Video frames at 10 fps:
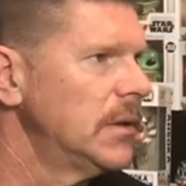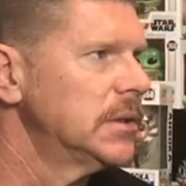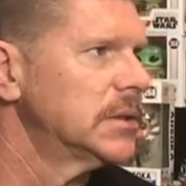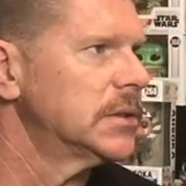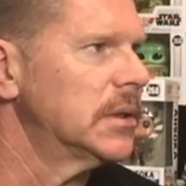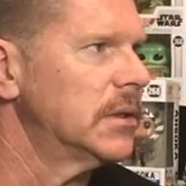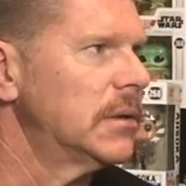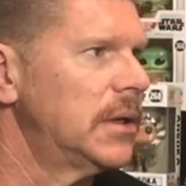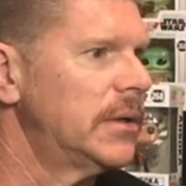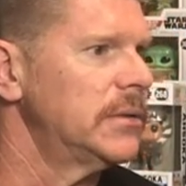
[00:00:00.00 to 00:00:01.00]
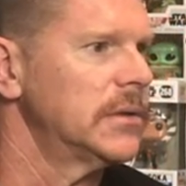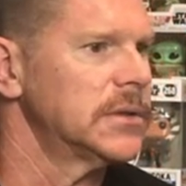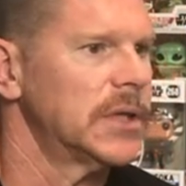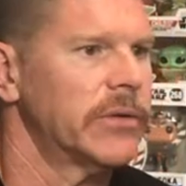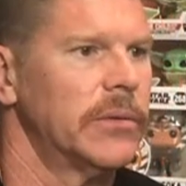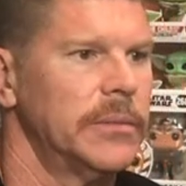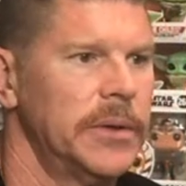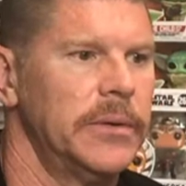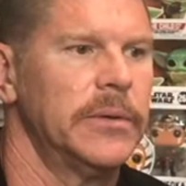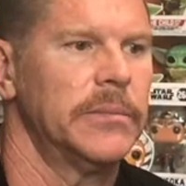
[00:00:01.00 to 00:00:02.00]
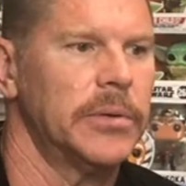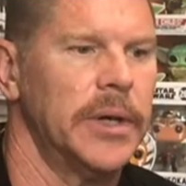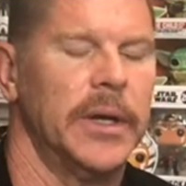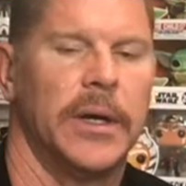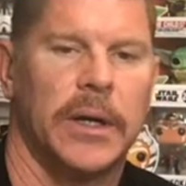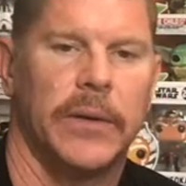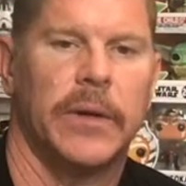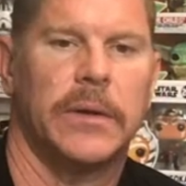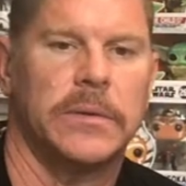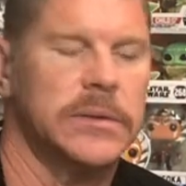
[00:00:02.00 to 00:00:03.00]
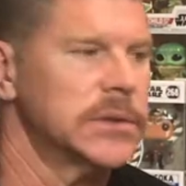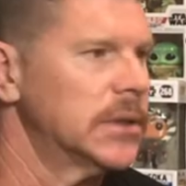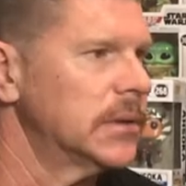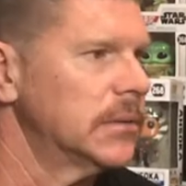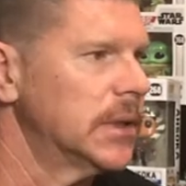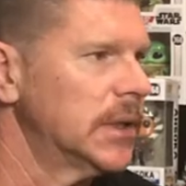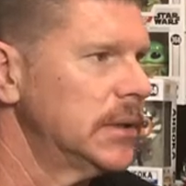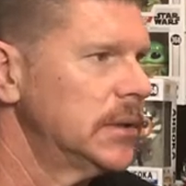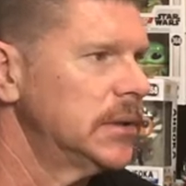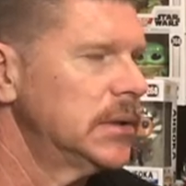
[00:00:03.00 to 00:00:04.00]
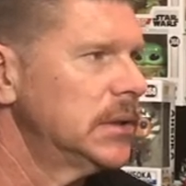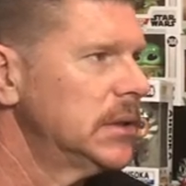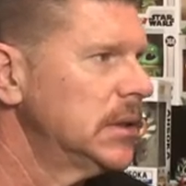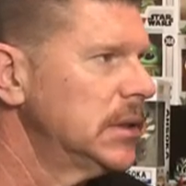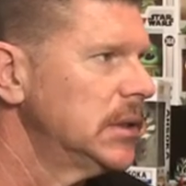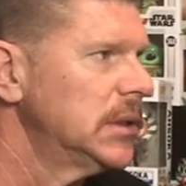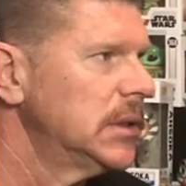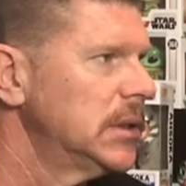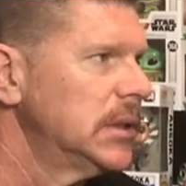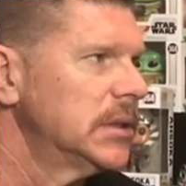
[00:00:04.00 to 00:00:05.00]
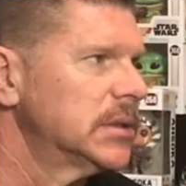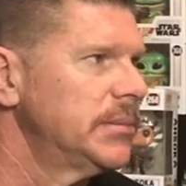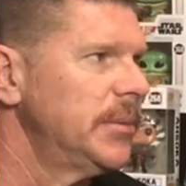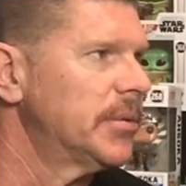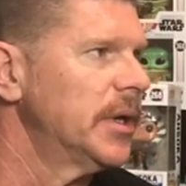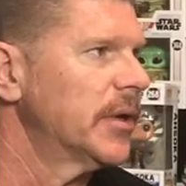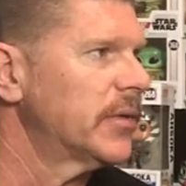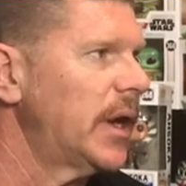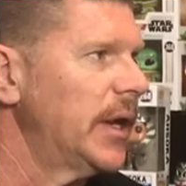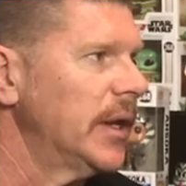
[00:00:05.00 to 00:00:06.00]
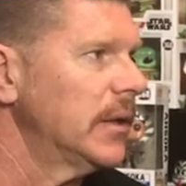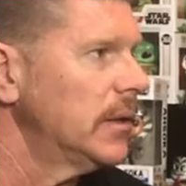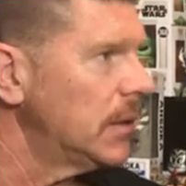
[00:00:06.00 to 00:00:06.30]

So I noticed everyone's been doing pretty good on those. So should be pretty exciting.